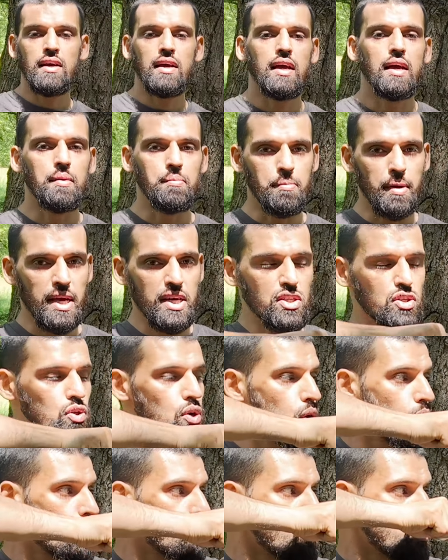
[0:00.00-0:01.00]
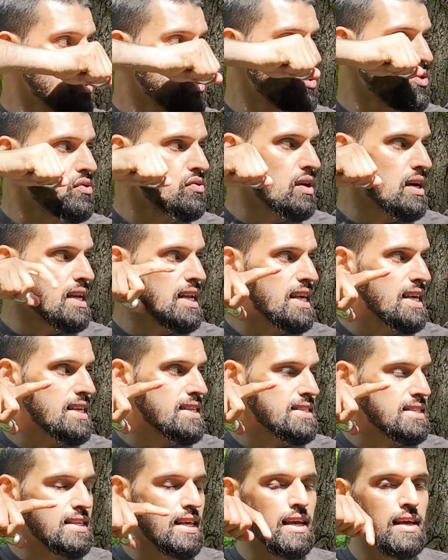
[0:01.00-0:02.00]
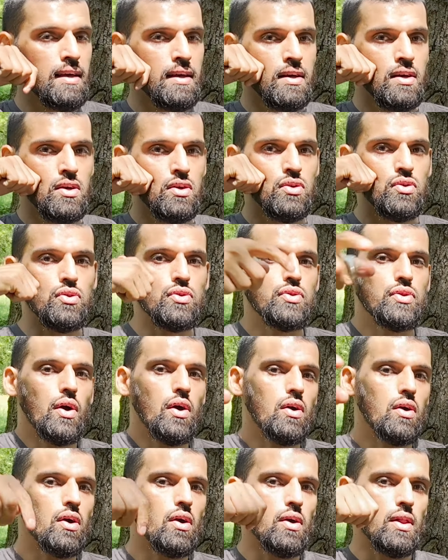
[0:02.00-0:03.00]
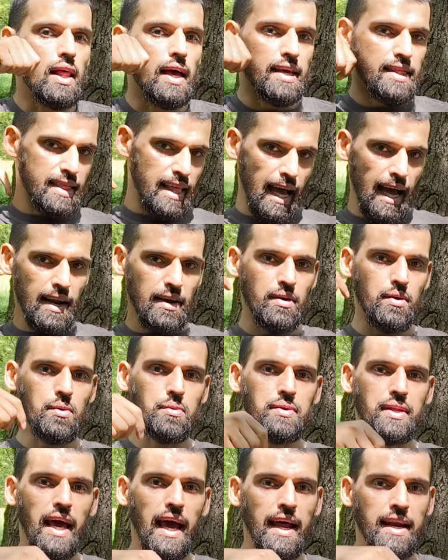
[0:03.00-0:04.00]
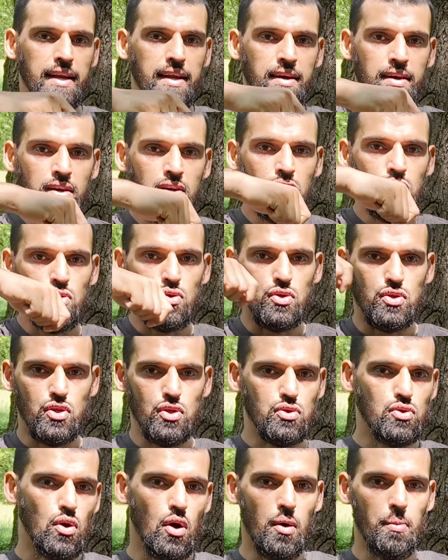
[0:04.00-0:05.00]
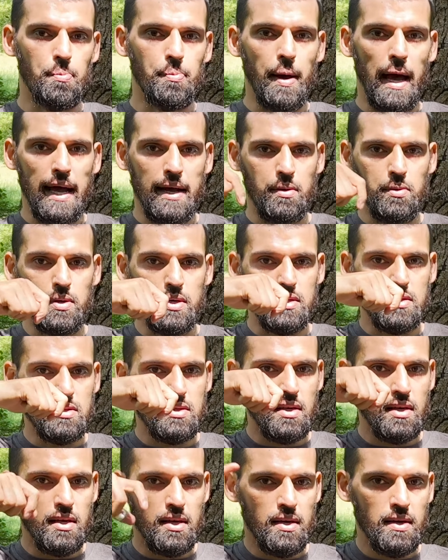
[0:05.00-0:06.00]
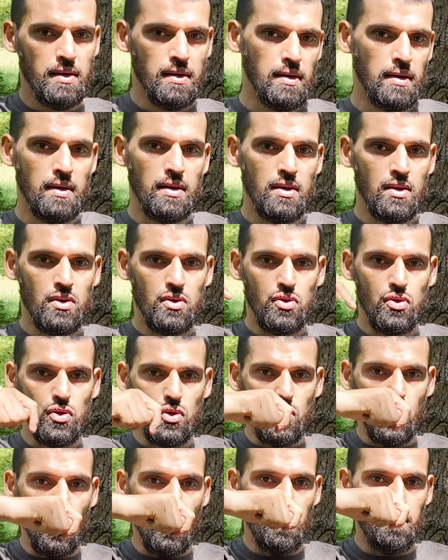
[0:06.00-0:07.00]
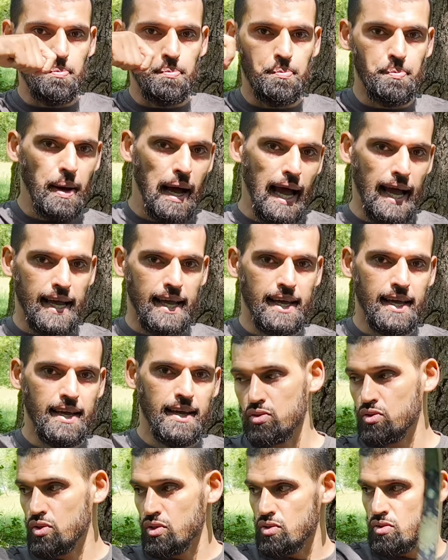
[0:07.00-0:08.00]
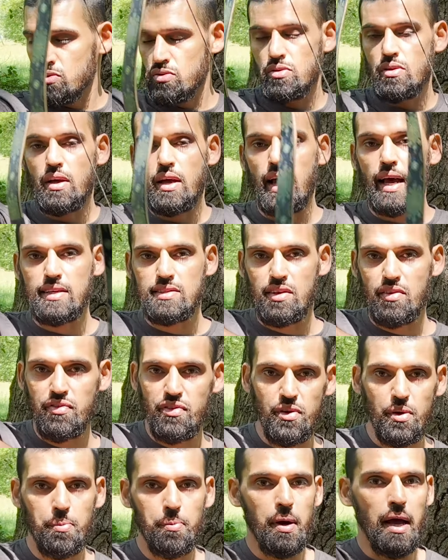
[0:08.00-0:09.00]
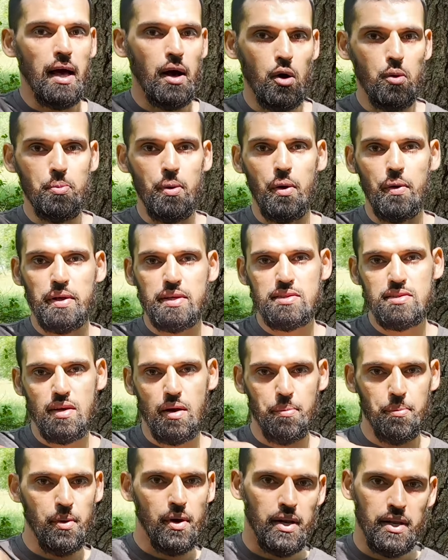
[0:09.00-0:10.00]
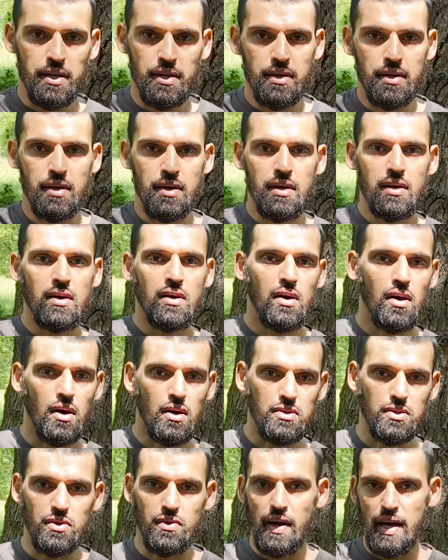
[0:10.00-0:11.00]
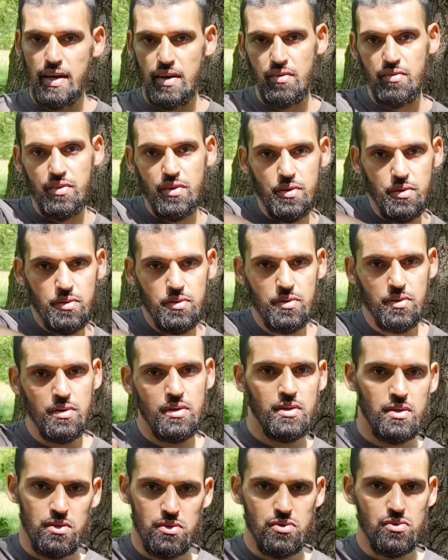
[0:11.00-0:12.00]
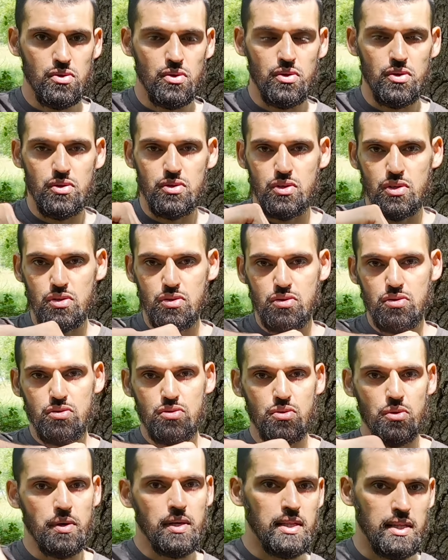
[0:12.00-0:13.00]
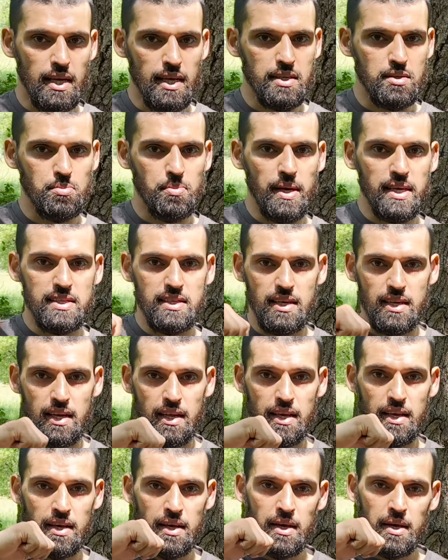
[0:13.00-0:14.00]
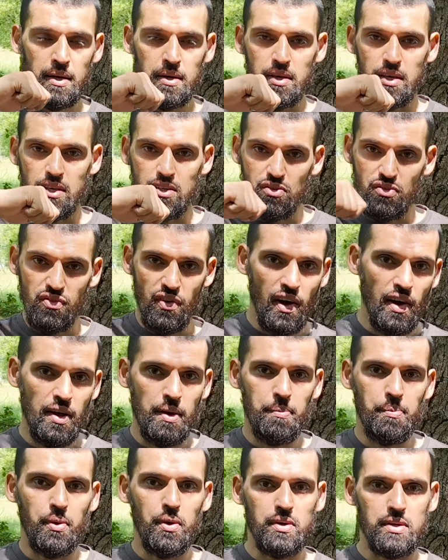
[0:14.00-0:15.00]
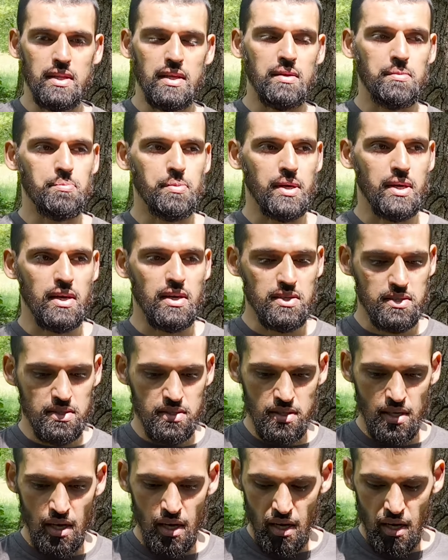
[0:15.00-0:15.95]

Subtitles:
And make sure when you release, you don't go like that or that. You just go backwards. You go back, just as if you're elbowing someone on the right of you. So you're just doing this basically. It's very important because